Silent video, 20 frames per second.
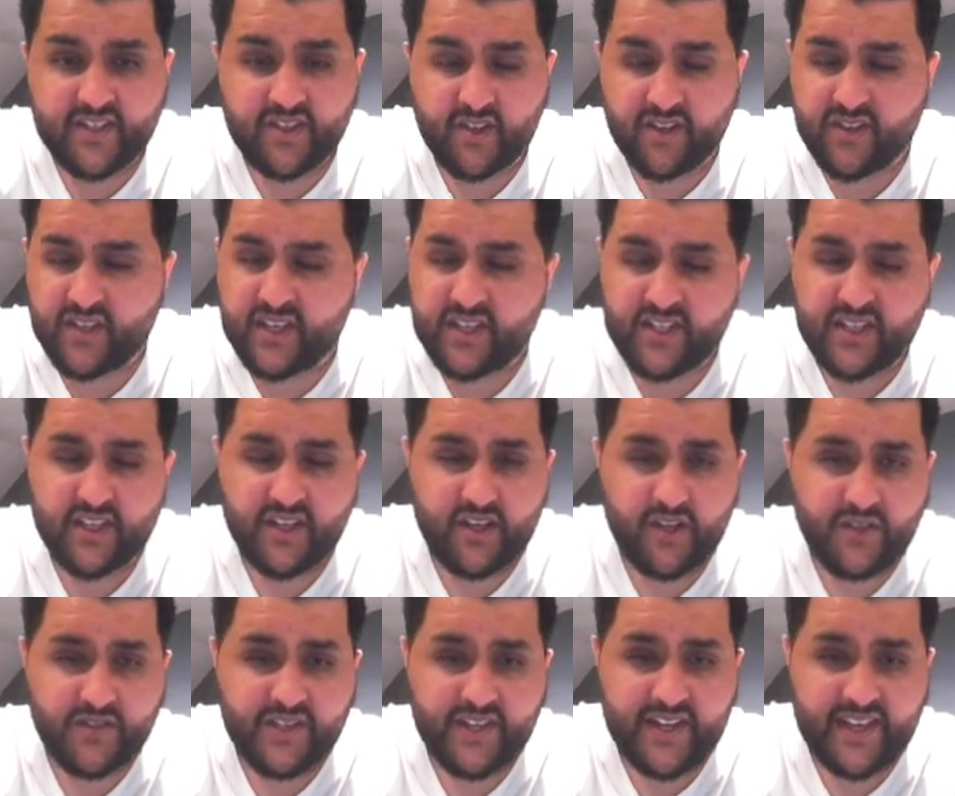got 13
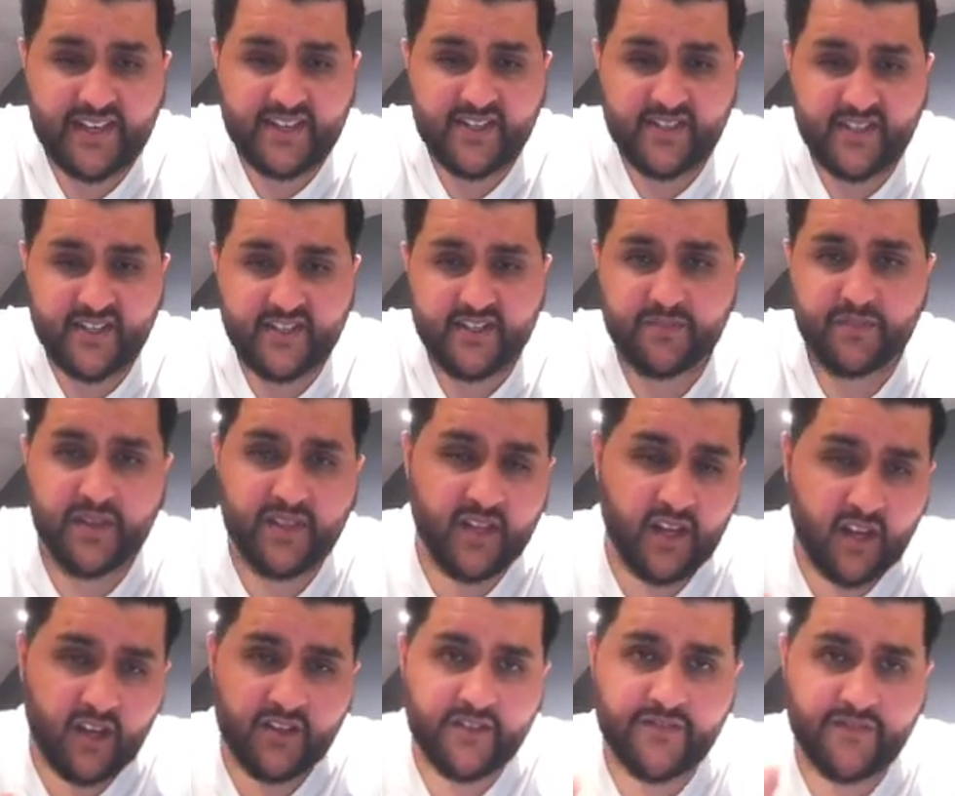goals and 8 assists, but in the
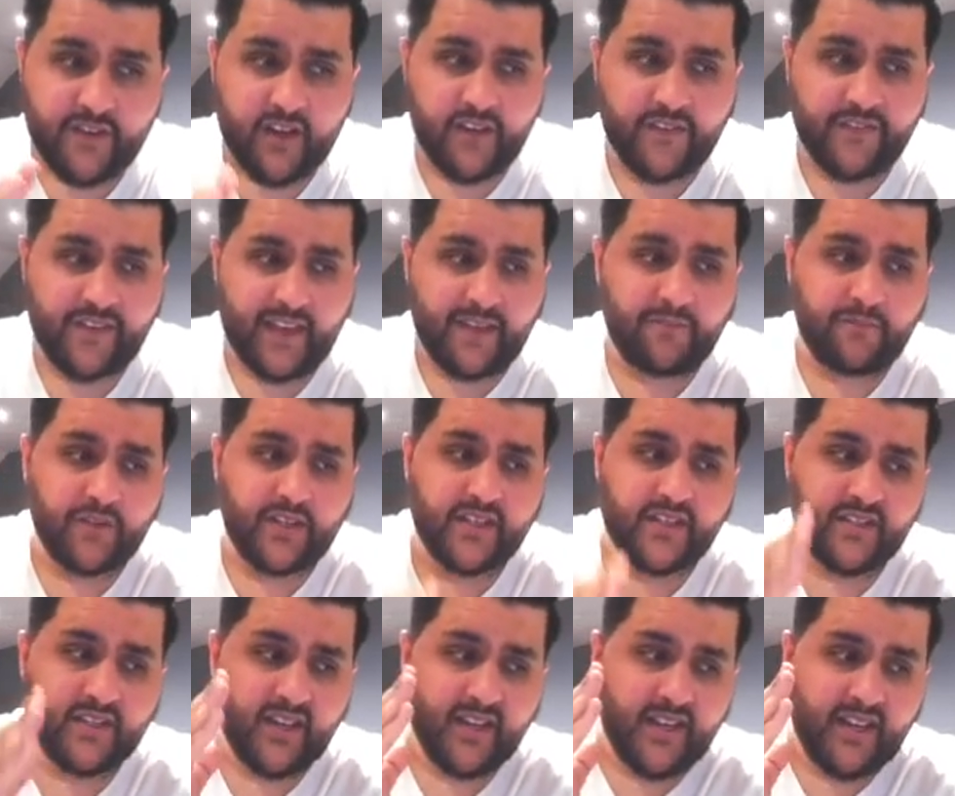last 5 game
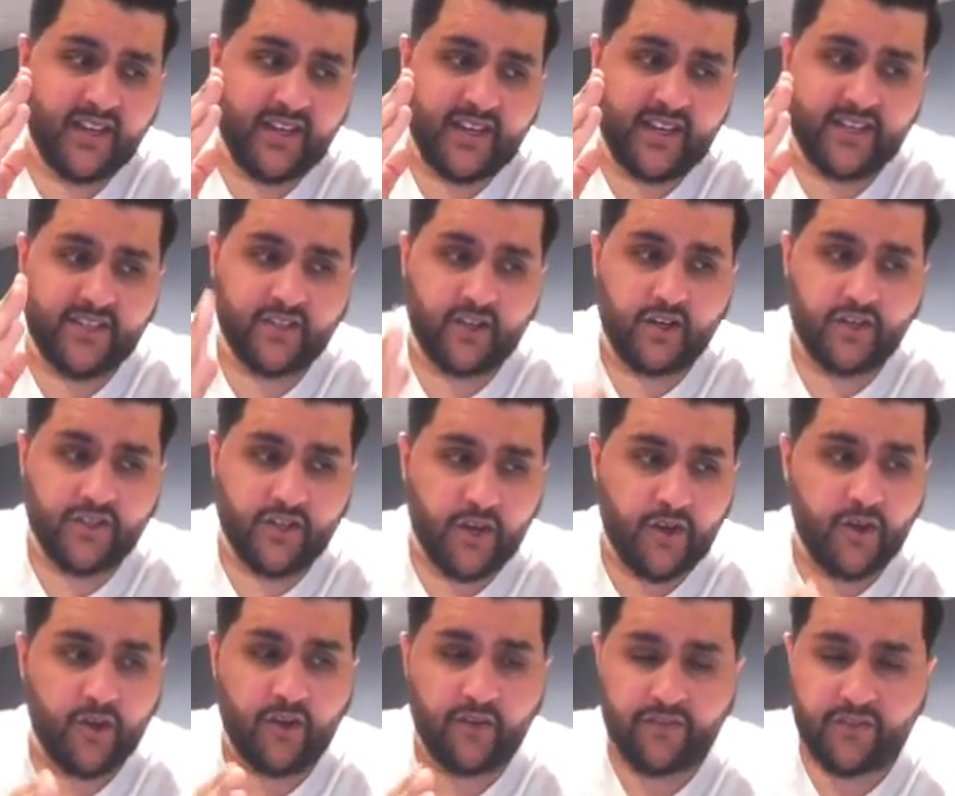weeks he's got a
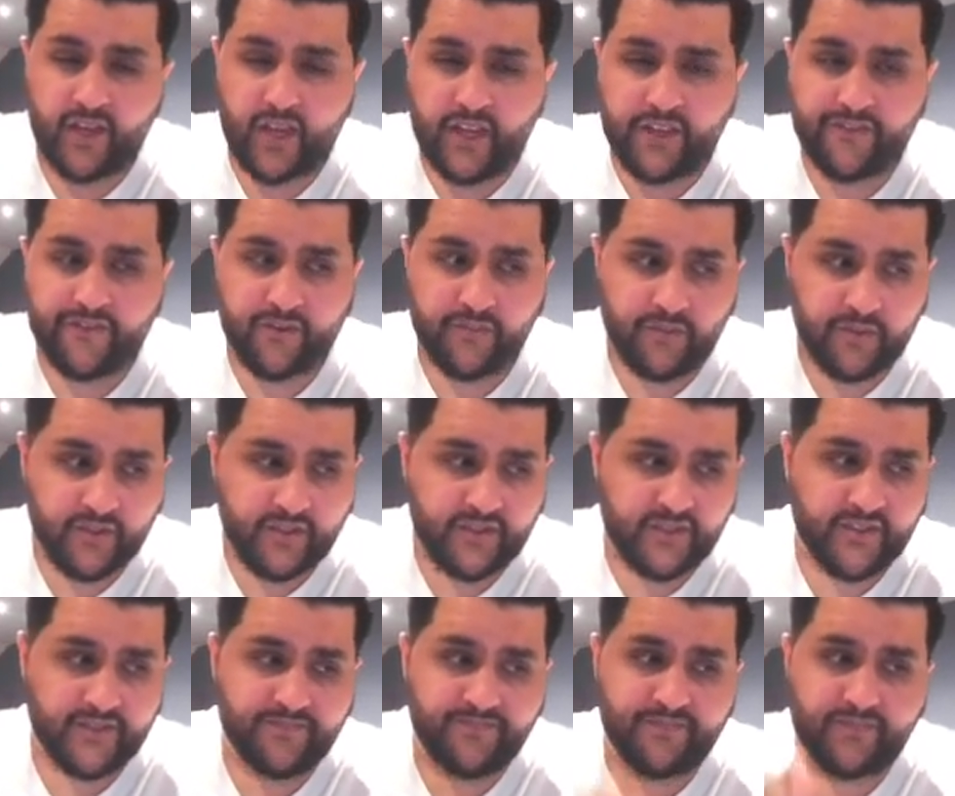total of 33
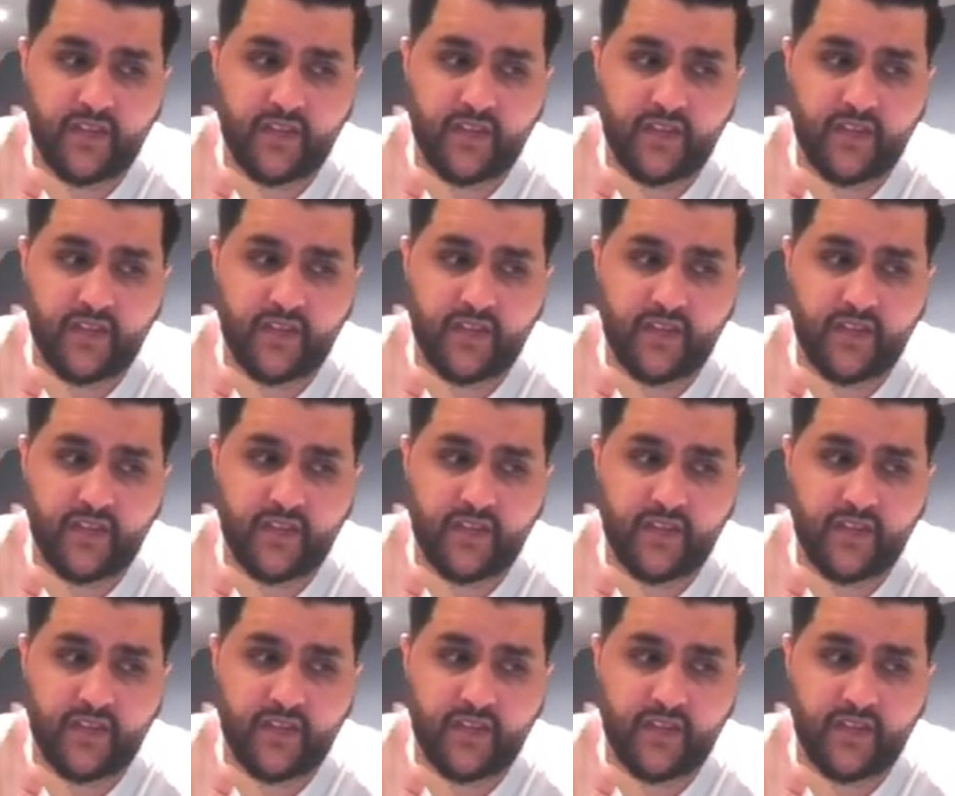points,